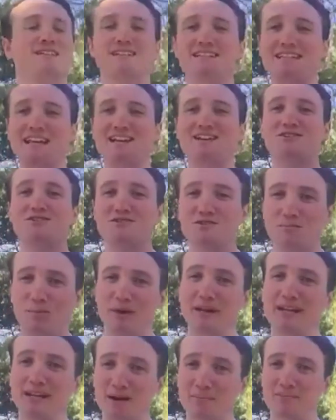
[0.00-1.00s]
the senator's
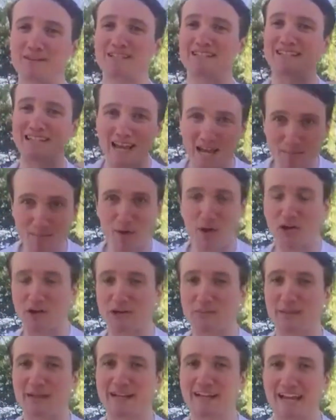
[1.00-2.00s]
bringing up the same
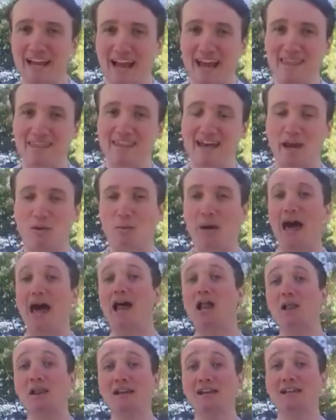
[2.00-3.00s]
argument again, that,
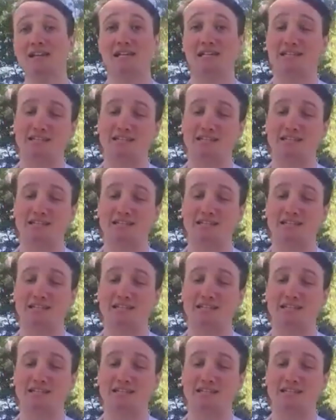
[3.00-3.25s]
well,